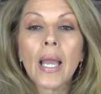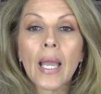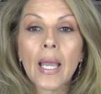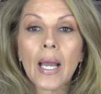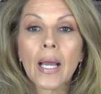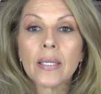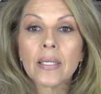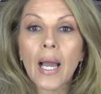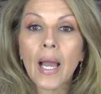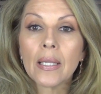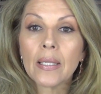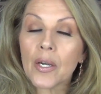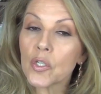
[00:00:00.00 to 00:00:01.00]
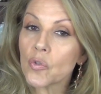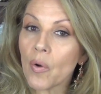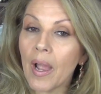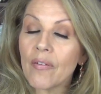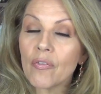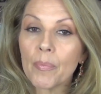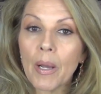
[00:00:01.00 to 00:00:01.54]
and I let it
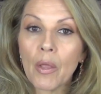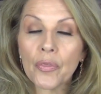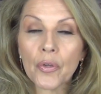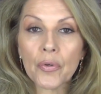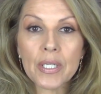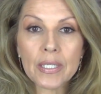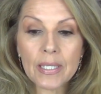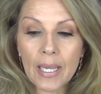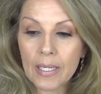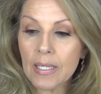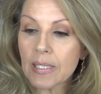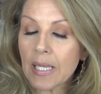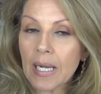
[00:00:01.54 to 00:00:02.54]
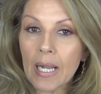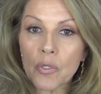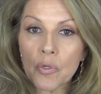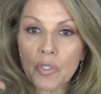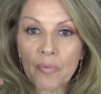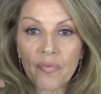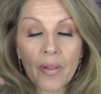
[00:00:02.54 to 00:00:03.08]
dry for about 30 seconds and I
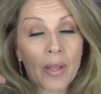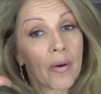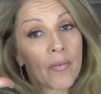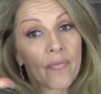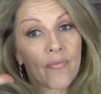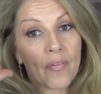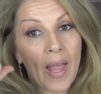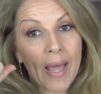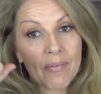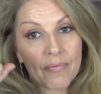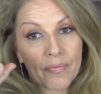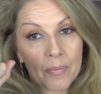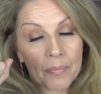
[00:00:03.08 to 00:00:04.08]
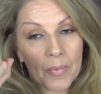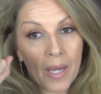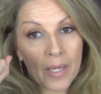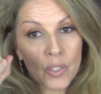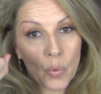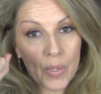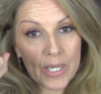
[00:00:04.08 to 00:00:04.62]
use a flare flat
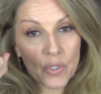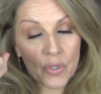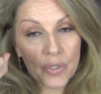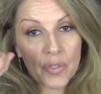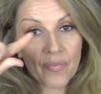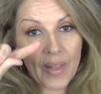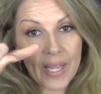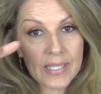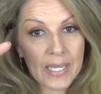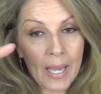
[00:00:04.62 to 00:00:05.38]
uh, tweezers, flat